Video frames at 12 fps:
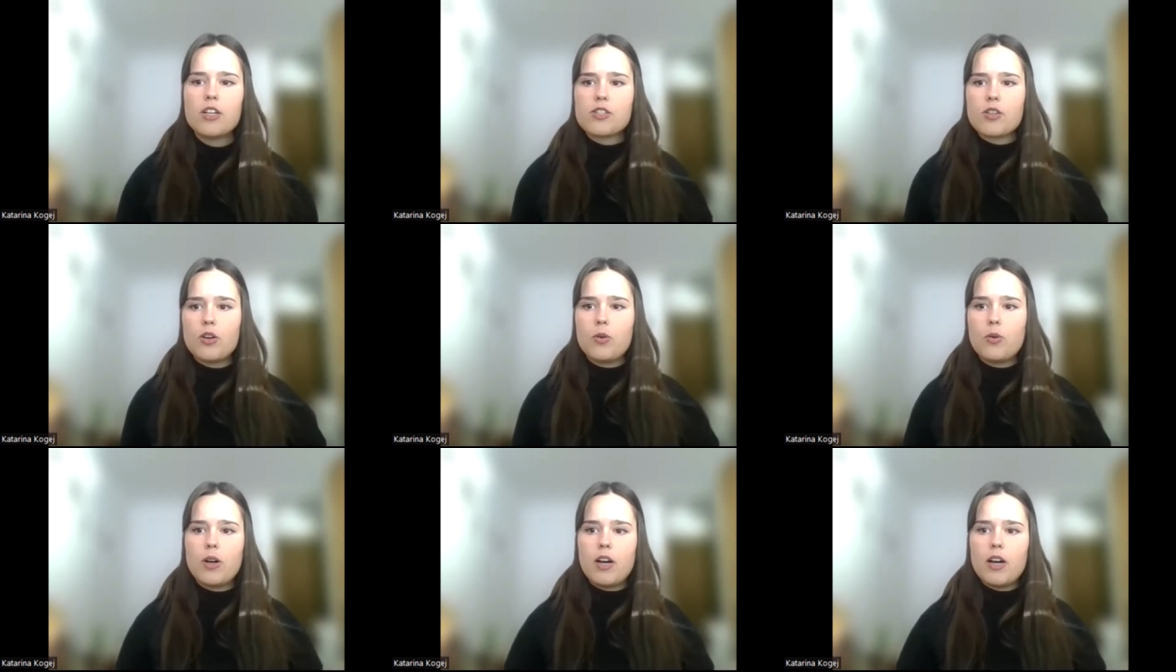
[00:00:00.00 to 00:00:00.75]

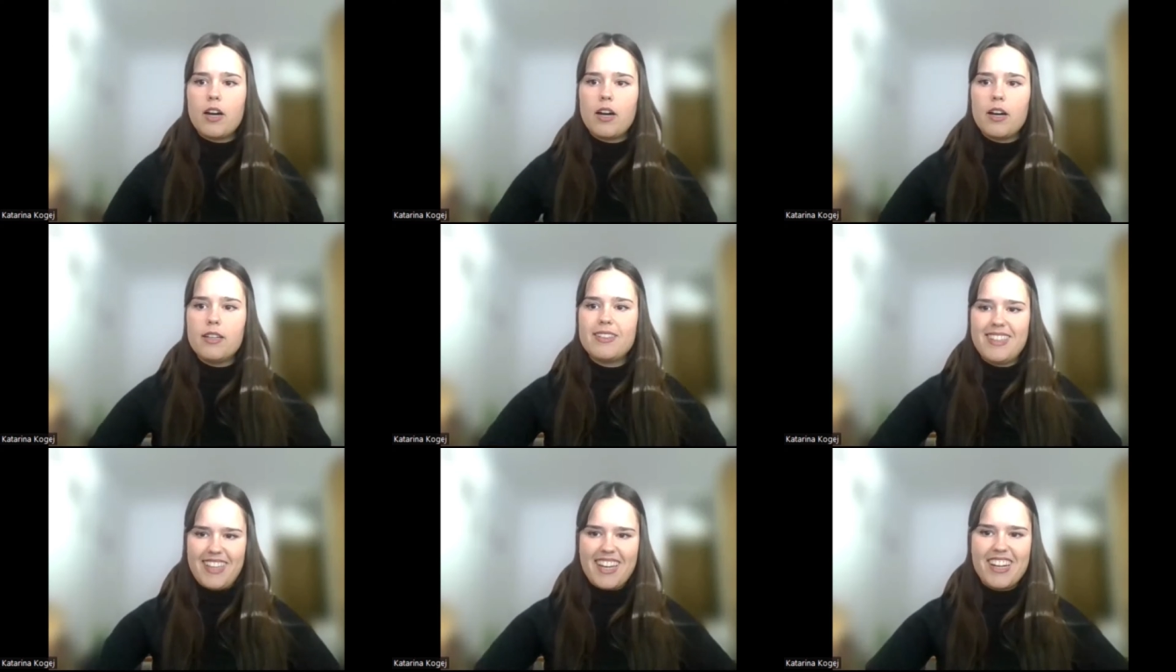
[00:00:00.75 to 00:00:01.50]
So
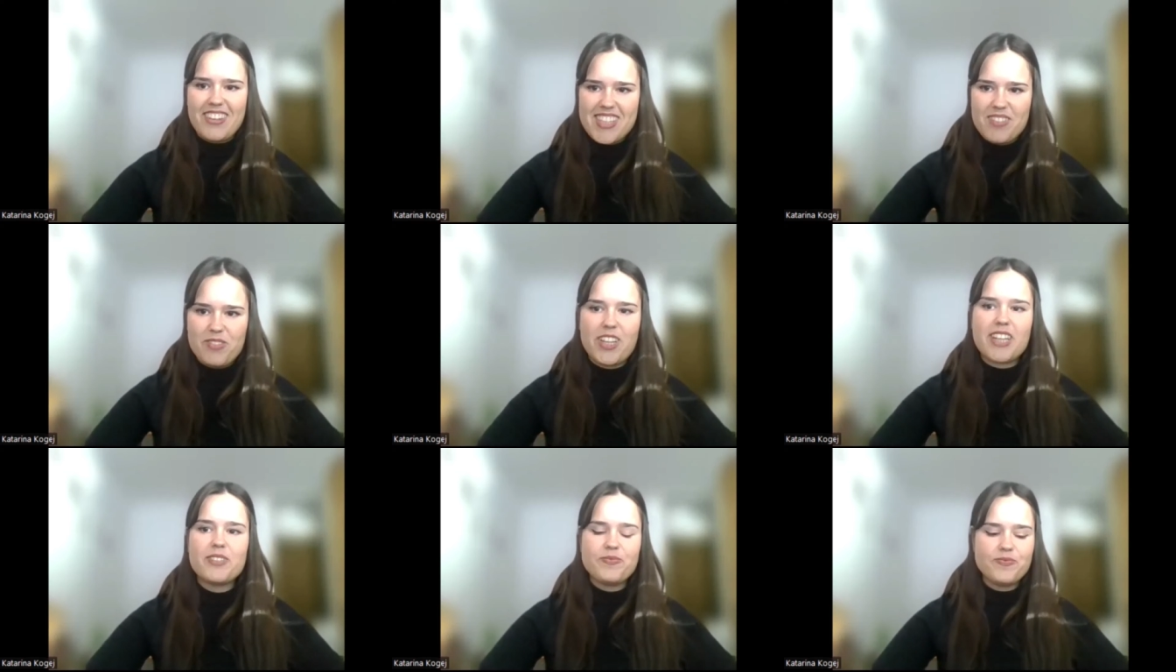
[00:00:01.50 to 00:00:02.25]
hello,
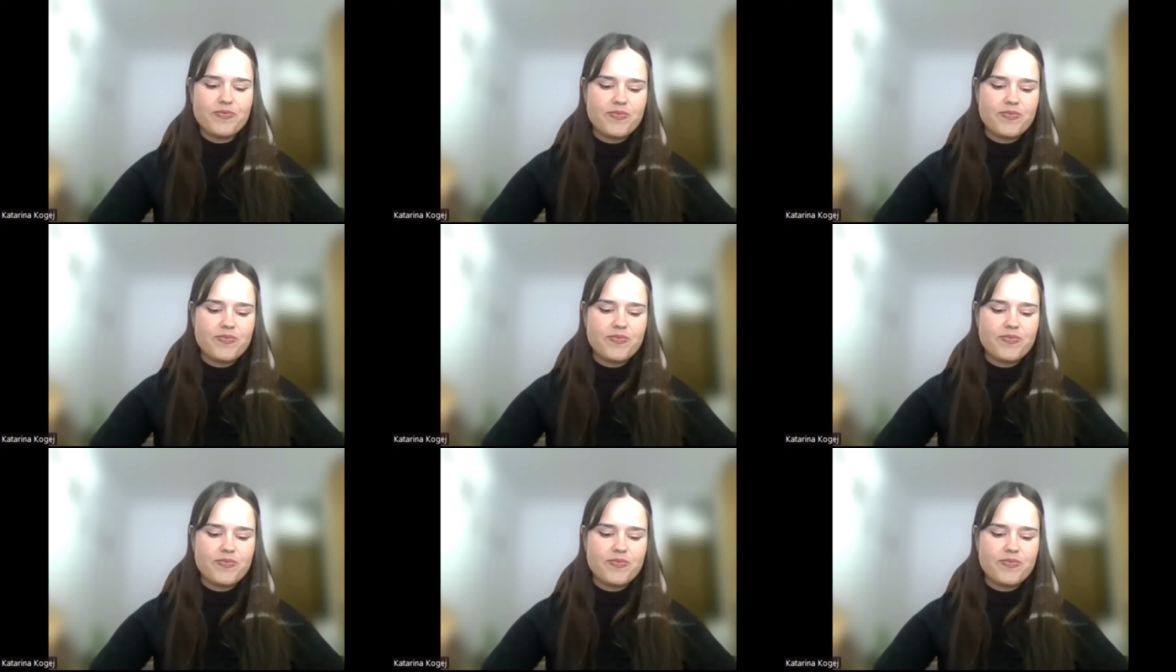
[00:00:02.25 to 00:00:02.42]
Simona.